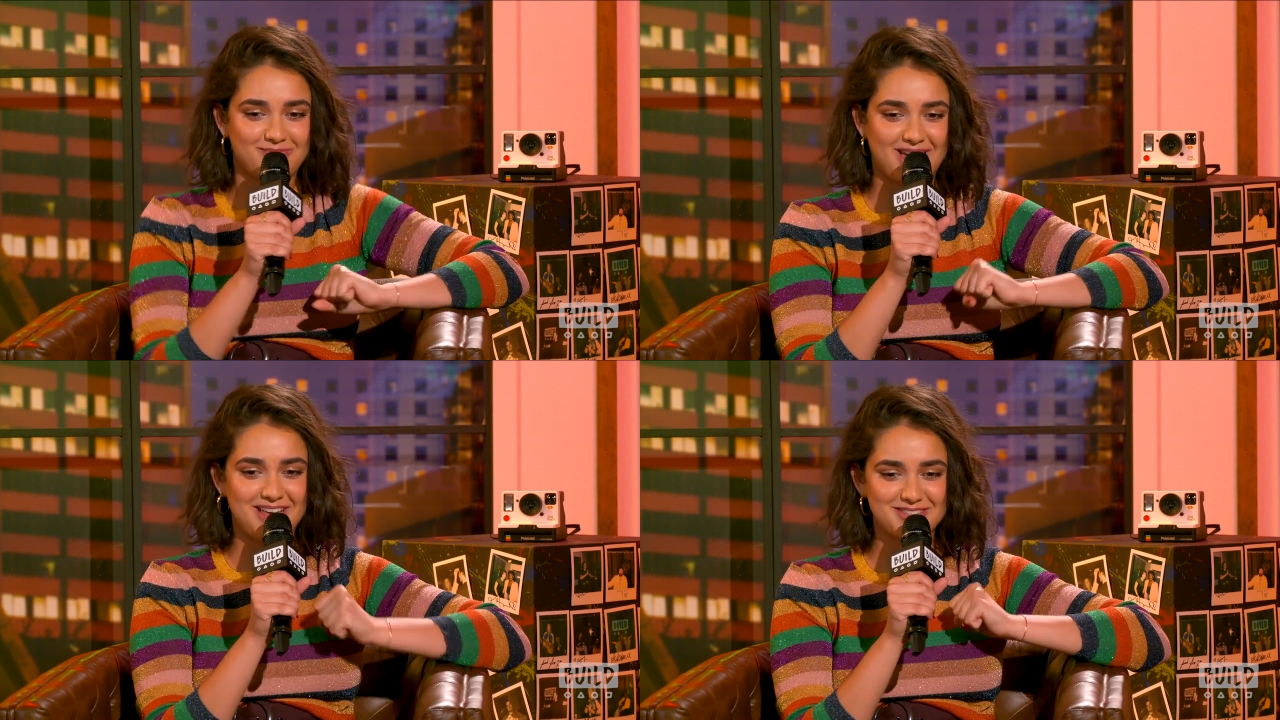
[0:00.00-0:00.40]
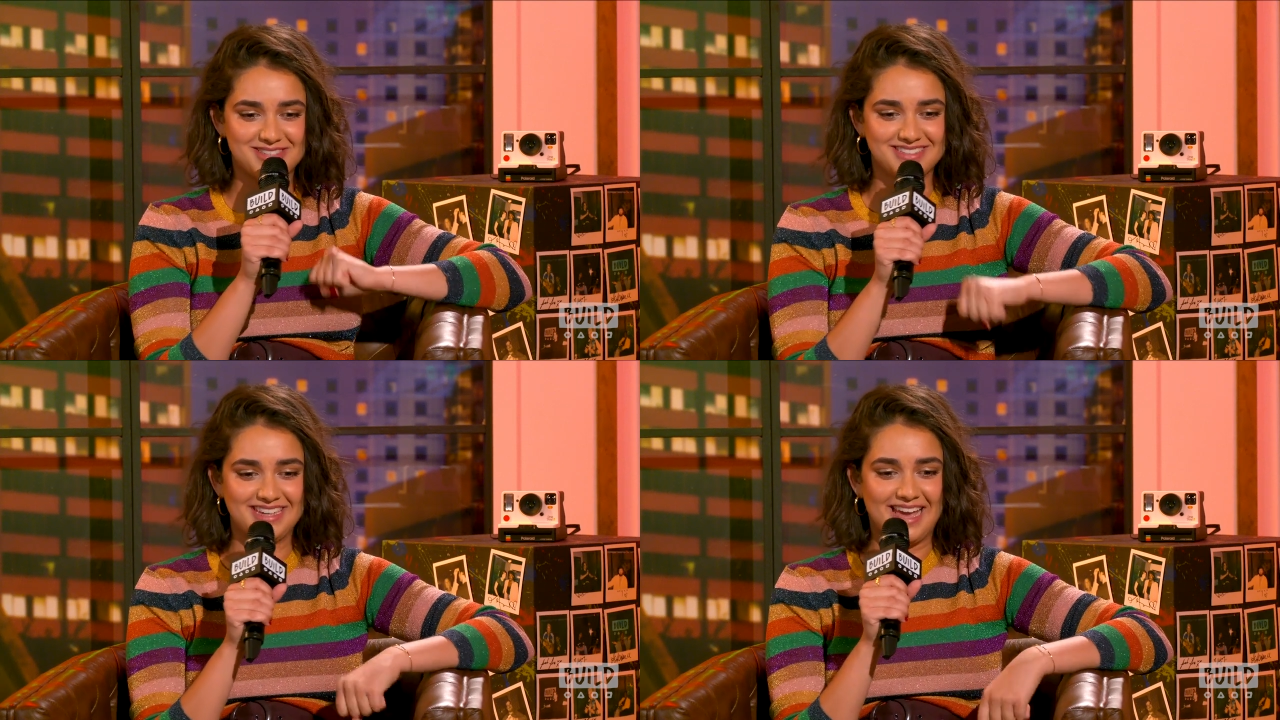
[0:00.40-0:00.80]

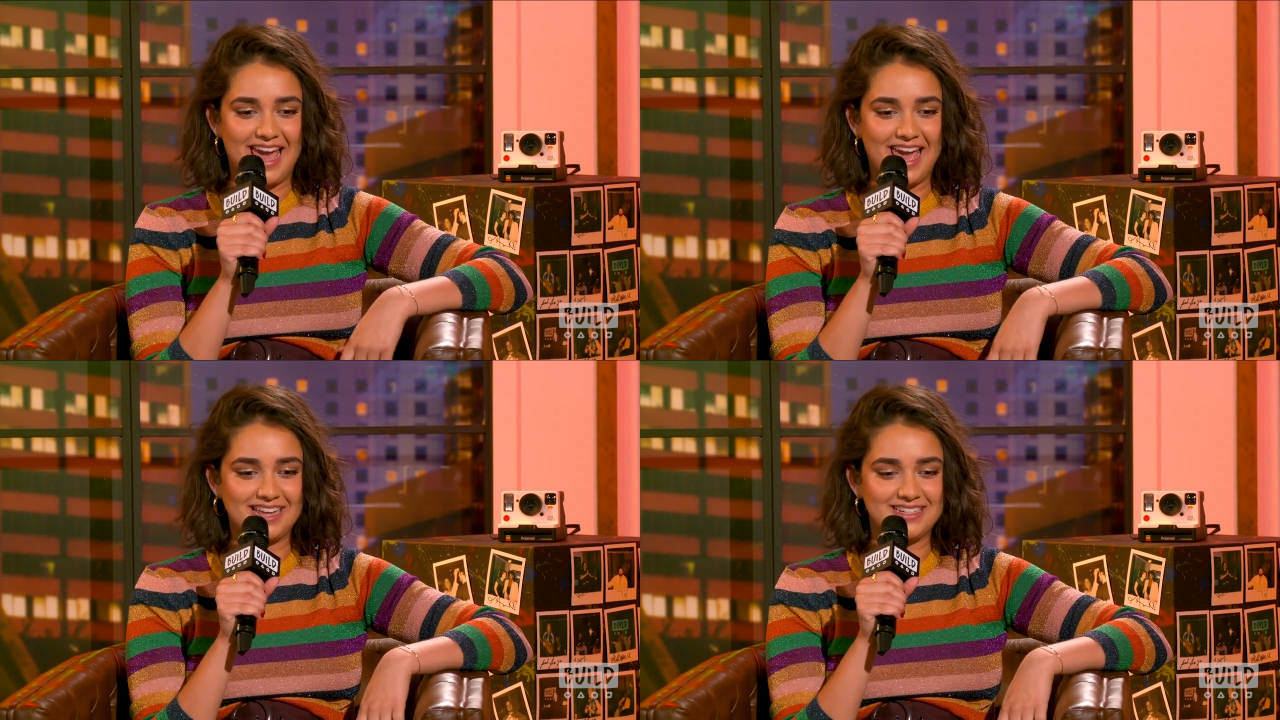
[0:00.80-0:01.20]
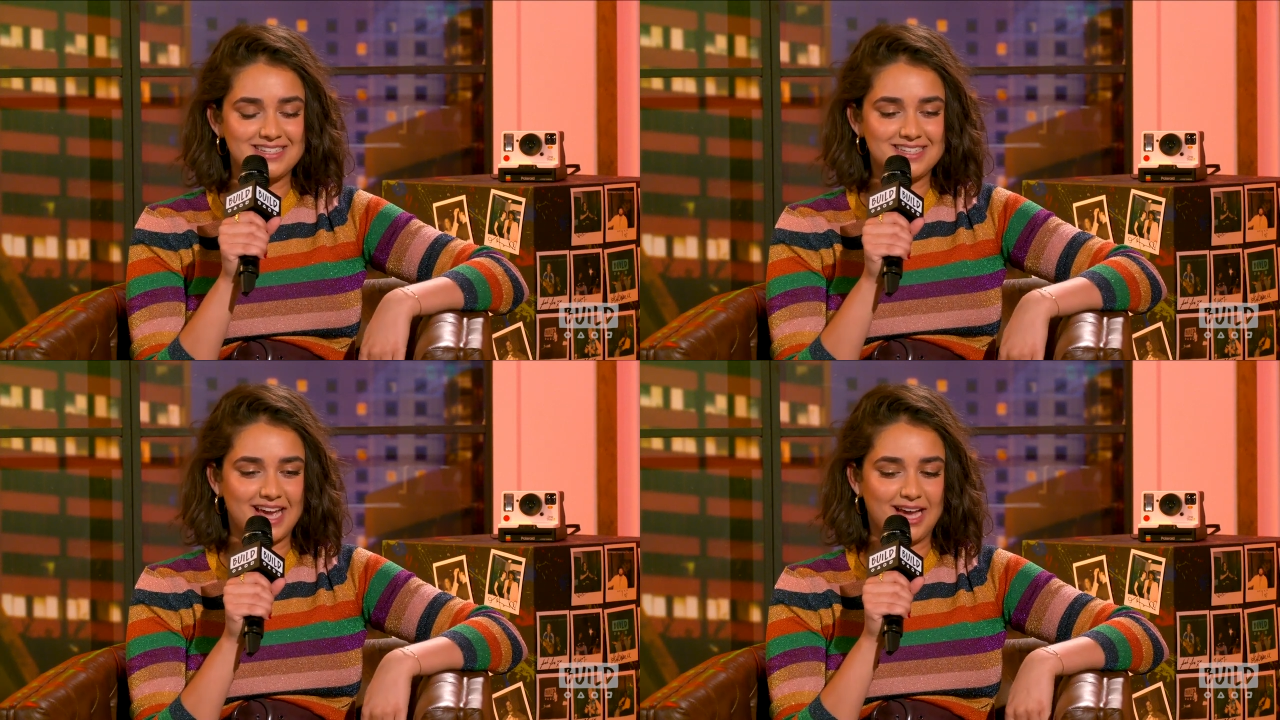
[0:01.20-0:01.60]
us
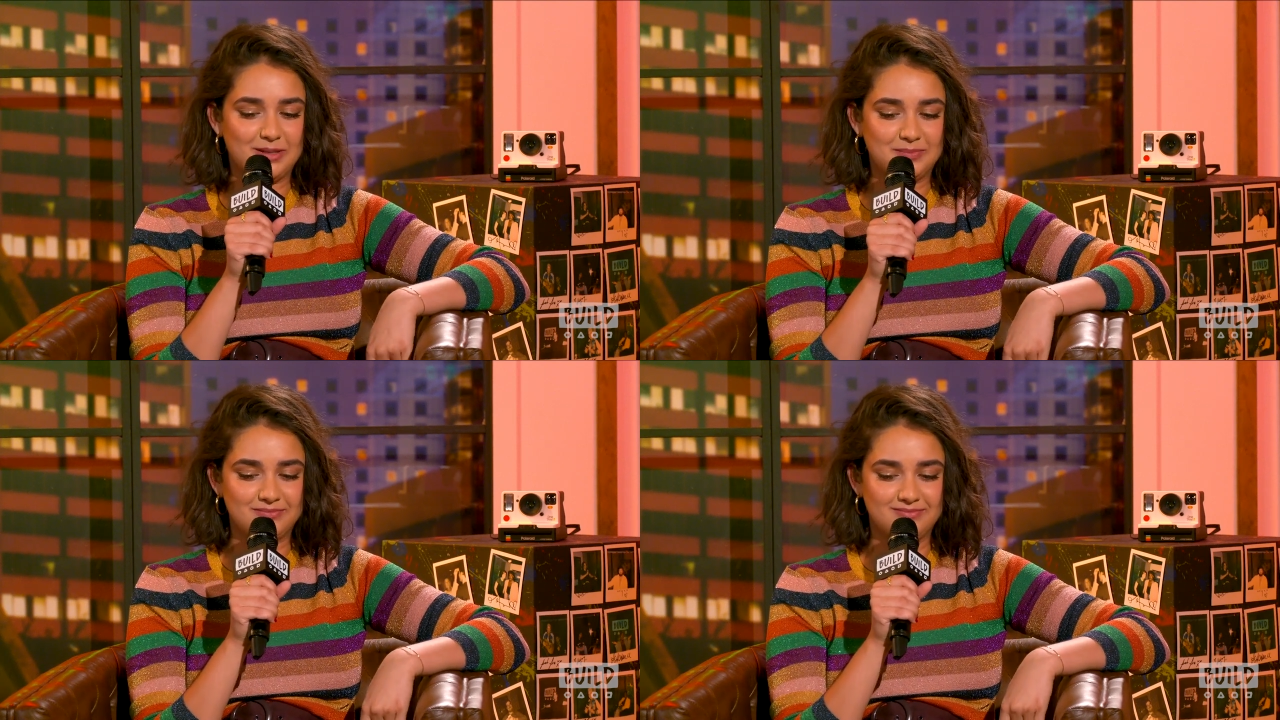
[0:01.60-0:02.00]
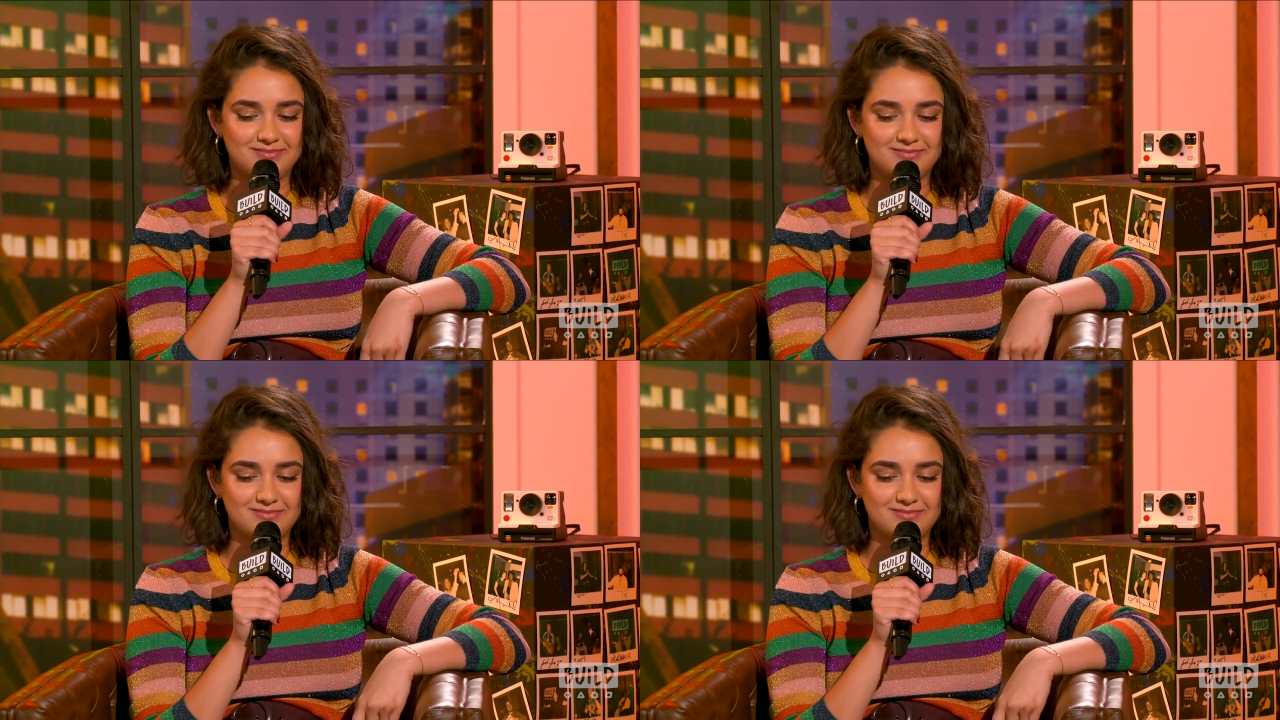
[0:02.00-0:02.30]
and